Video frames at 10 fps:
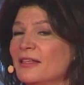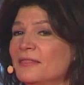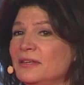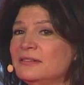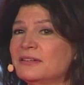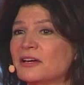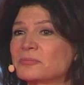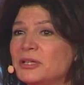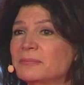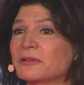These young
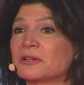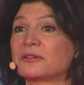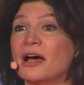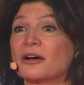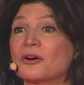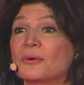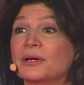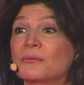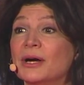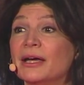people are not going
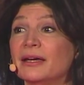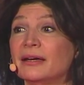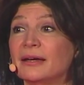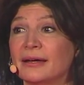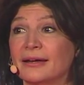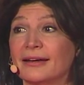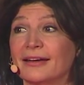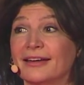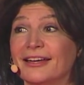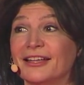away.
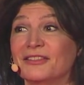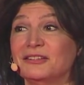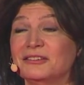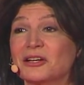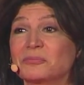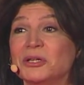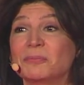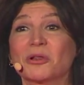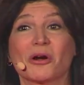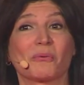These young
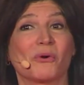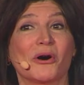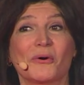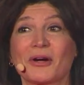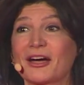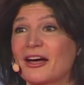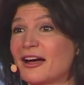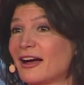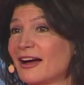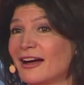people are woke.
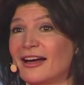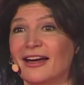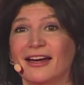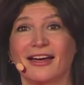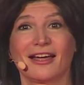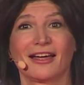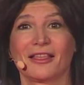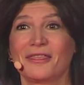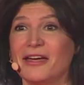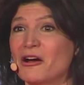
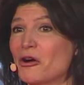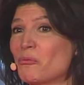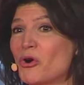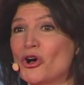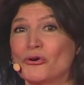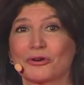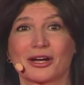They are woke.